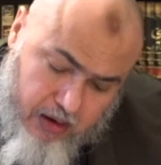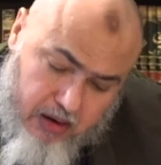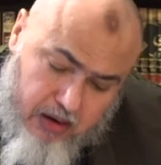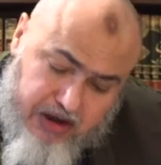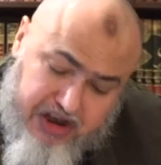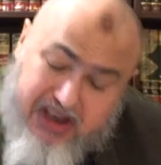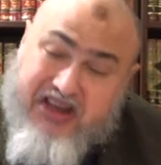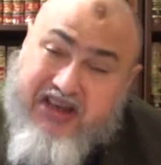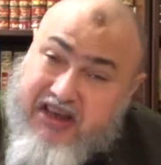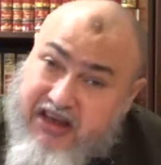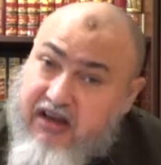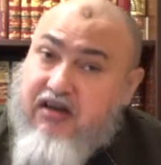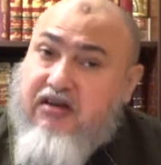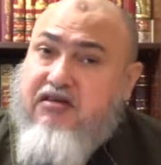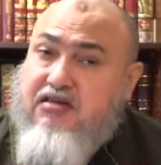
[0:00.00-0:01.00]
He
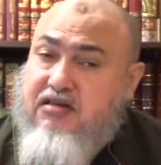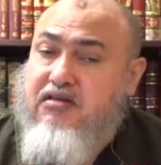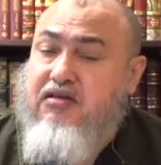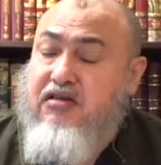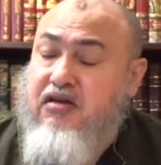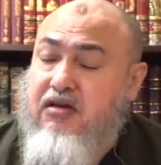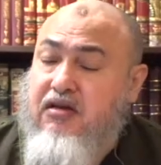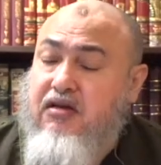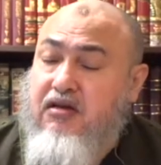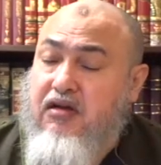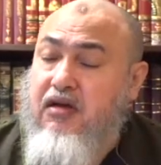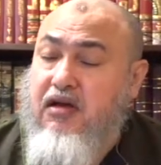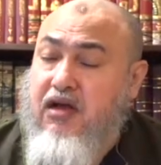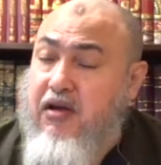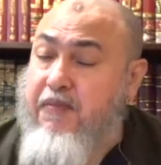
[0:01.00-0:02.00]
cares
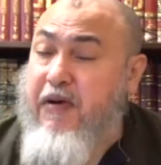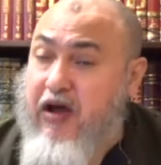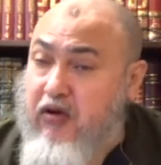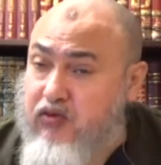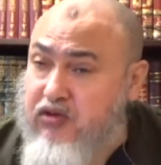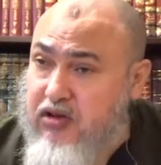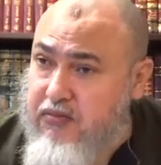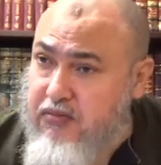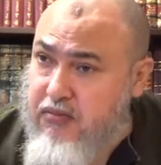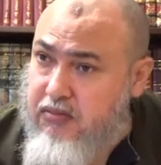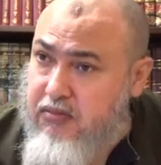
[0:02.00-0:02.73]
about them.